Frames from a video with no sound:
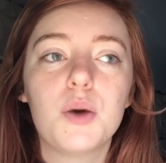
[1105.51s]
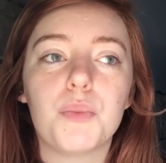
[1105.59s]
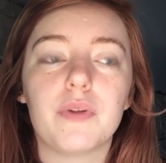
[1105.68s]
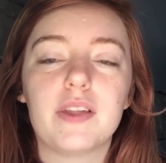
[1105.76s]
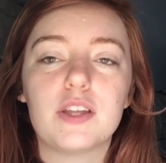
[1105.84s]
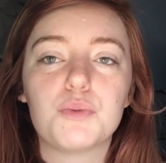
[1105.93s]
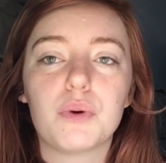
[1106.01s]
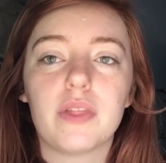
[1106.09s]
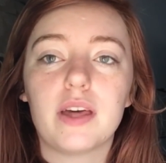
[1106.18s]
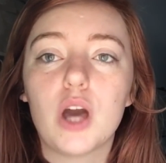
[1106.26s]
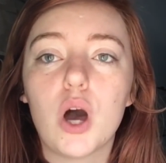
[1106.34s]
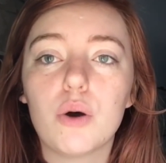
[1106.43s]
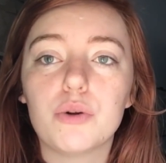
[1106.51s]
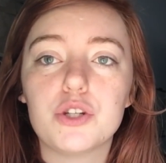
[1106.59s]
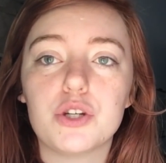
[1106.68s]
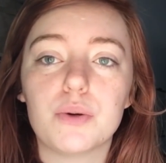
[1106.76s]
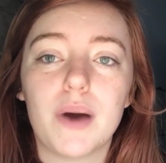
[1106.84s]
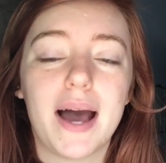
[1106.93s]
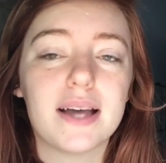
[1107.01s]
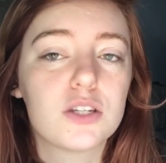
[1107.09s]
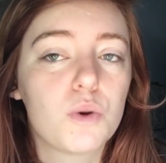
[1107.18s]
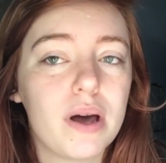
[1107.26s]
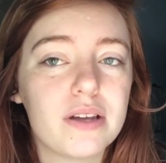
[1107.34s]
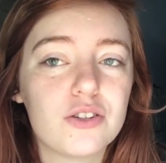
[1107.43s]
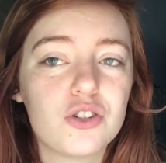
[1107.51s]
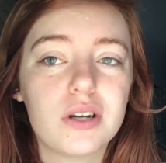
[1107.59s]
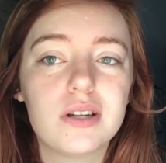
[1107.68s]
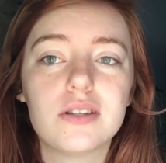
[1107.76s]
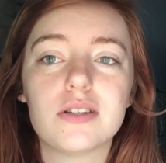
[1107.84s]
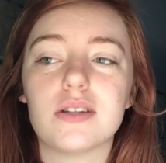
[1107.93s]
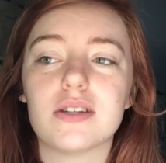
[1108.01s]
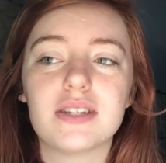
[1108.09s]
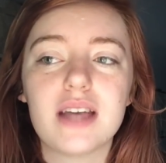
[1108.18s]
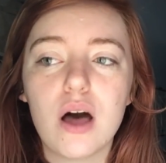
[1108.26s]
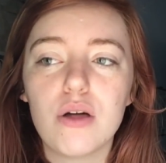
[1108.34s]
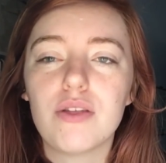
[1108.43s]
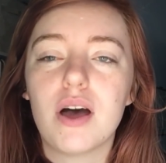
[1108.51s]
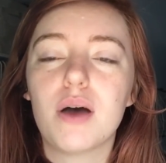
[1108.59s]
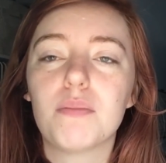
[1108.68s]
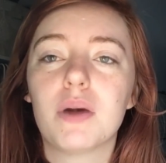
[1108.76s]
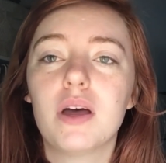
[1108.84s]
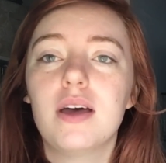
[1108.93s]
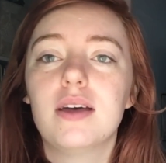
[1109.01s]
but that's where they go to ask questions, to sell them,